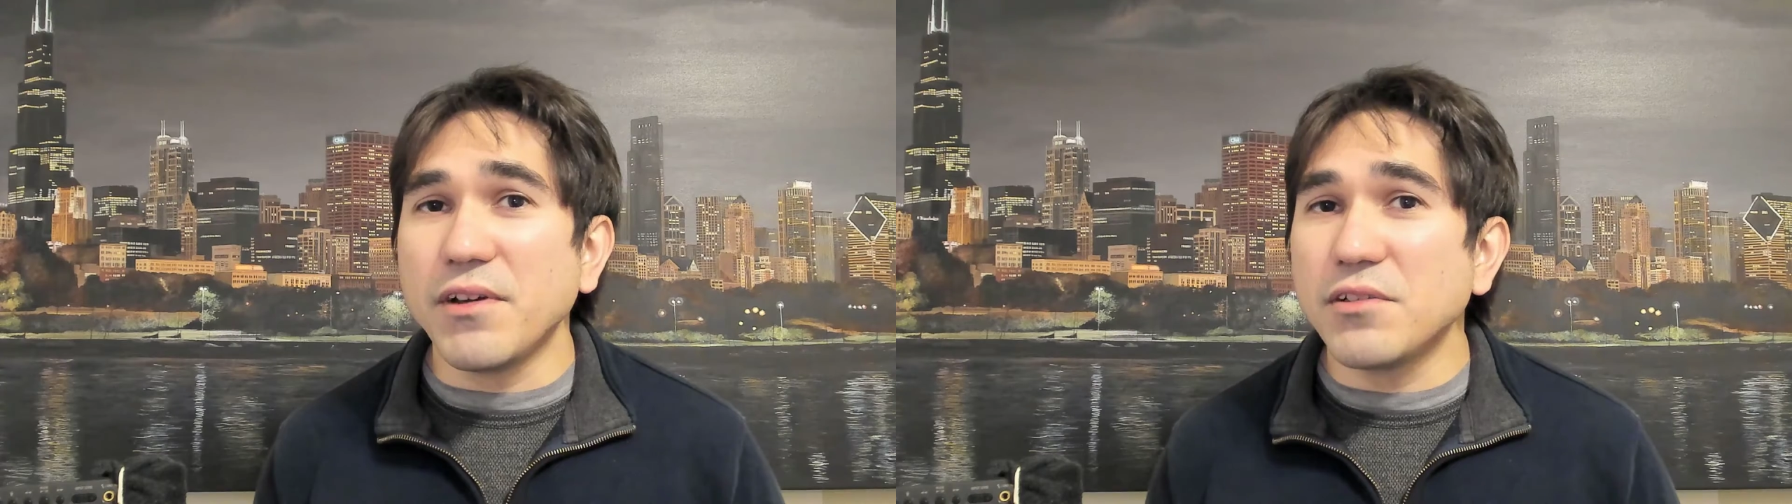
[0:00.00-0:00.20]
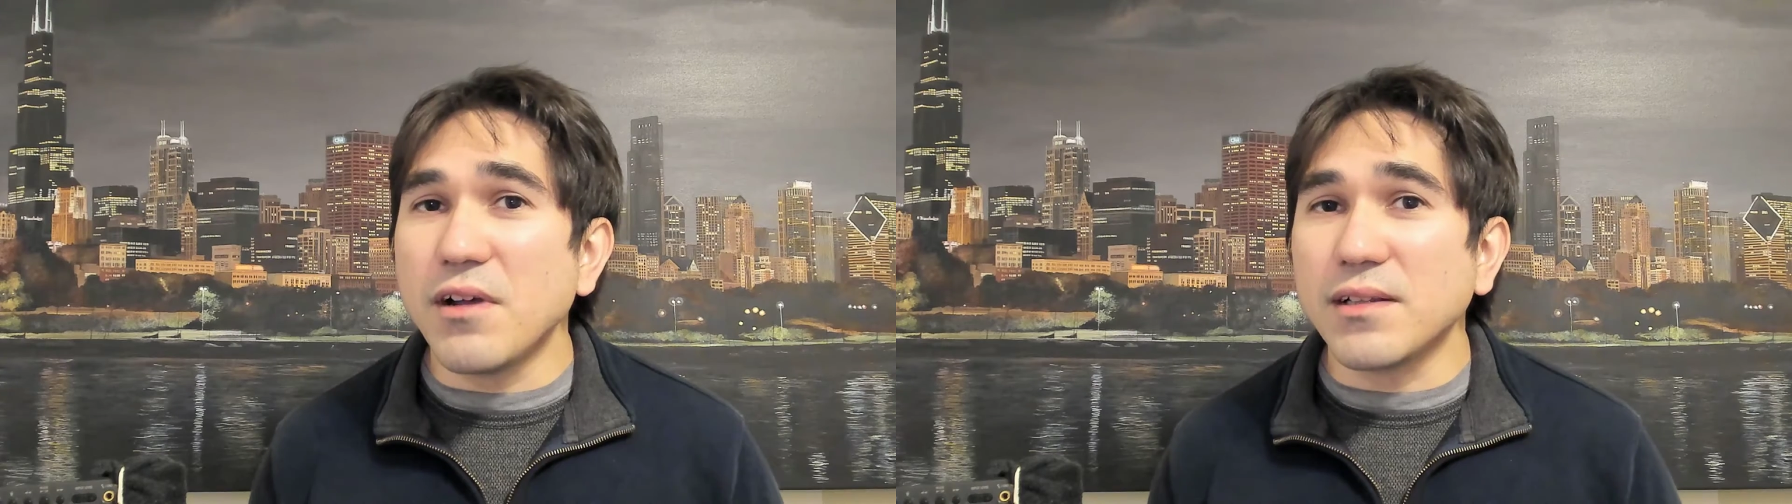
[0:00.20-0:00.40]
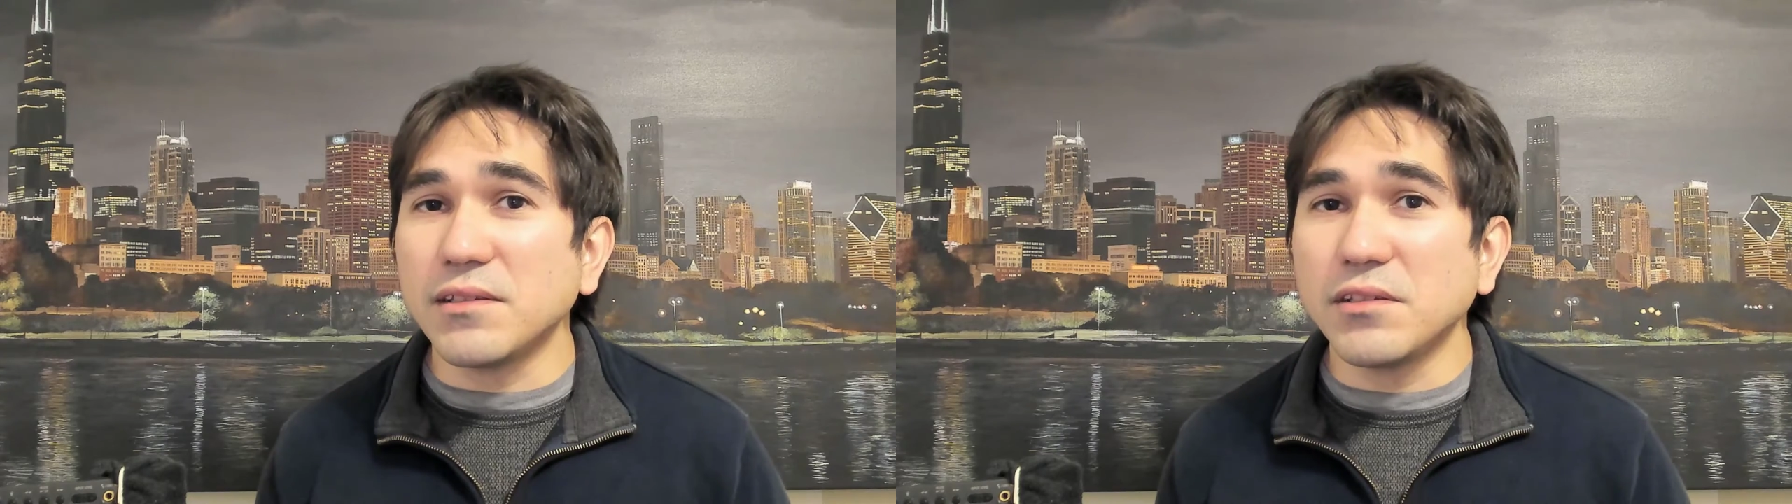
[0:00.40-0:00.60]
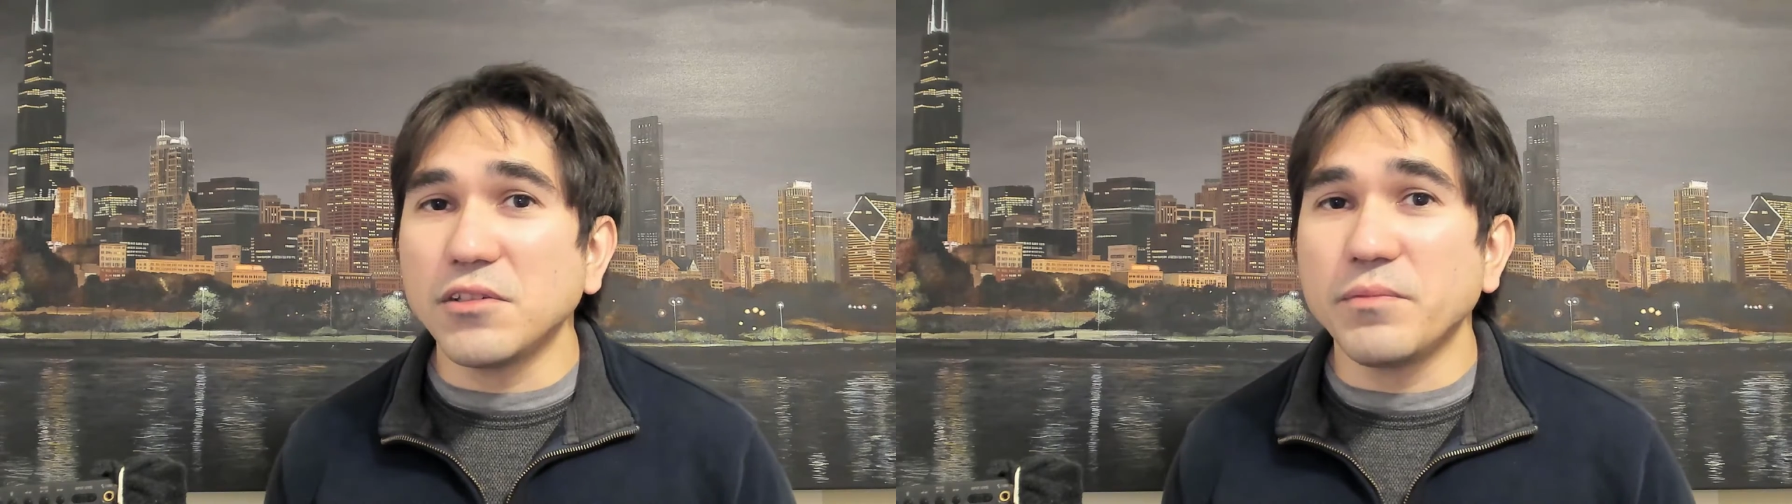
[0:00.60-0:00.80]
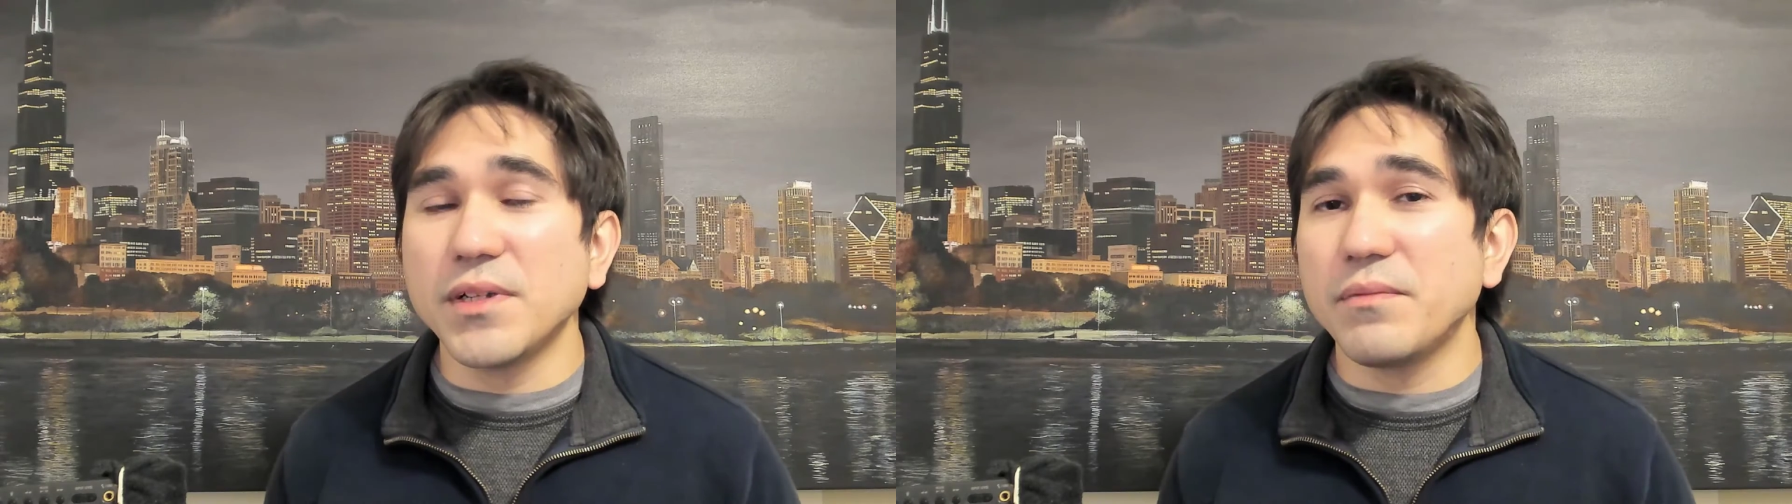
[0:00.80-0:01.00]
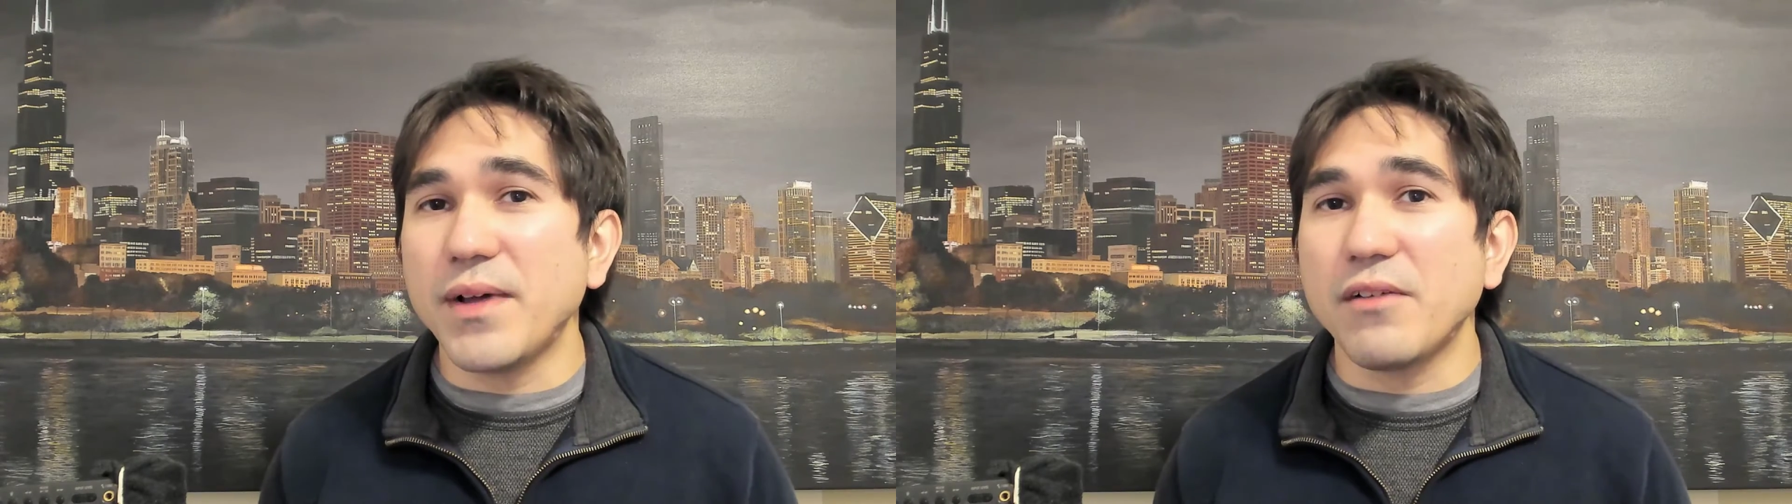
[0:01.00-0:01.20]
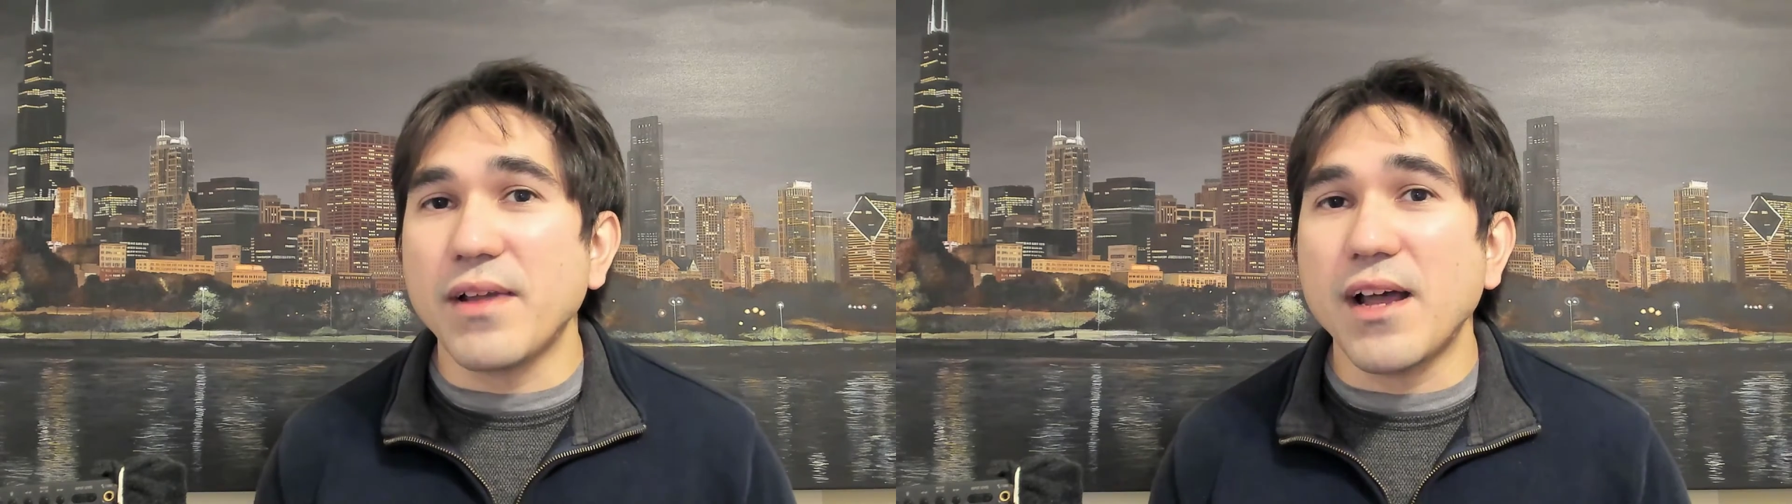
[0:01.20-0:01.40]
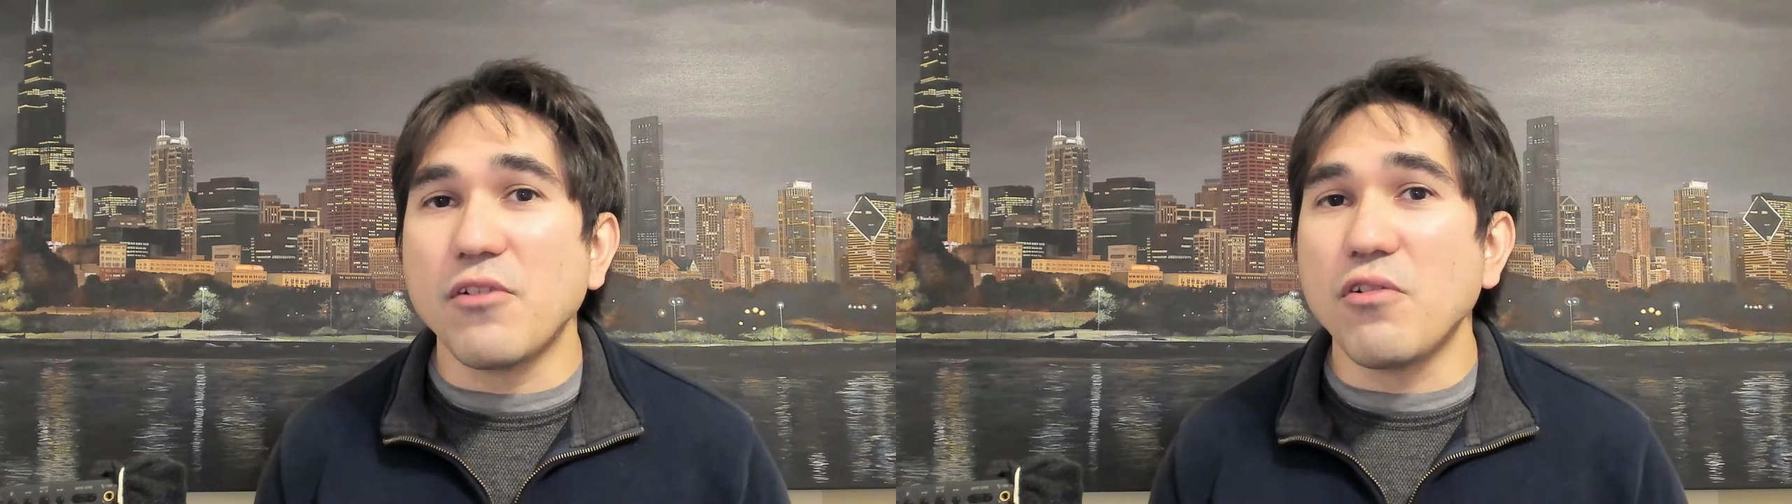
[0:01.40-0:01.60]
I talked a little bit
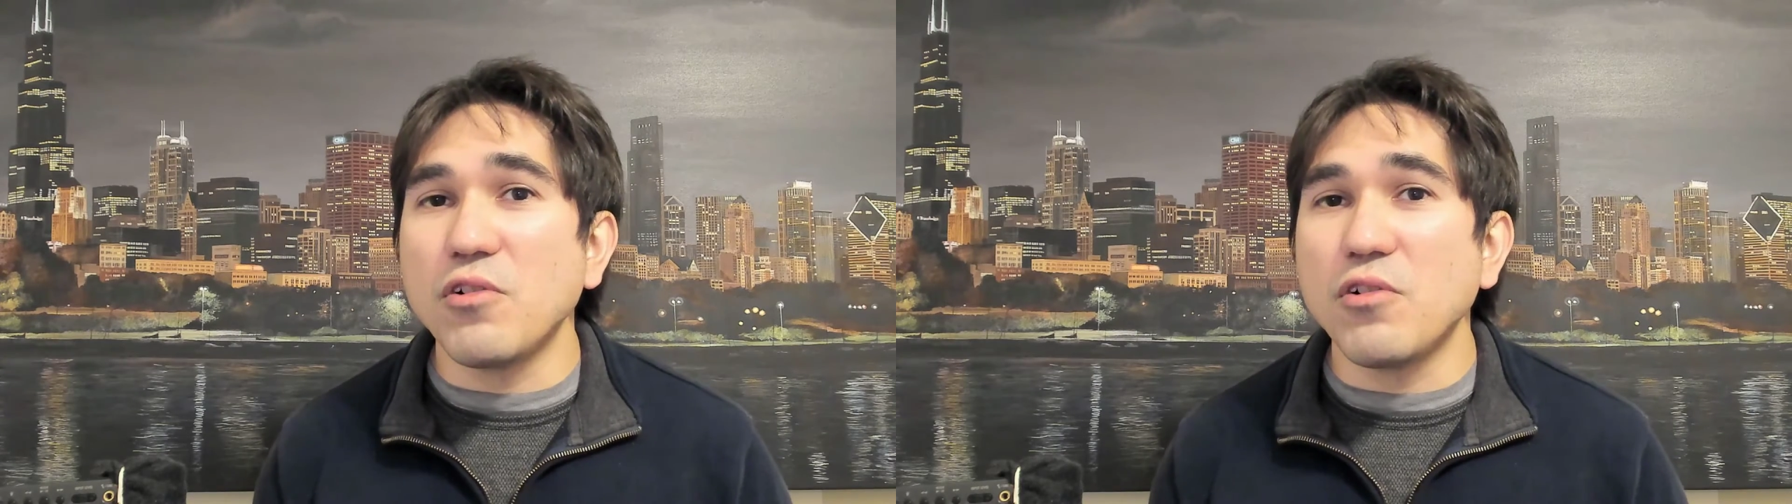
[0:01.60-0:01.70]
about how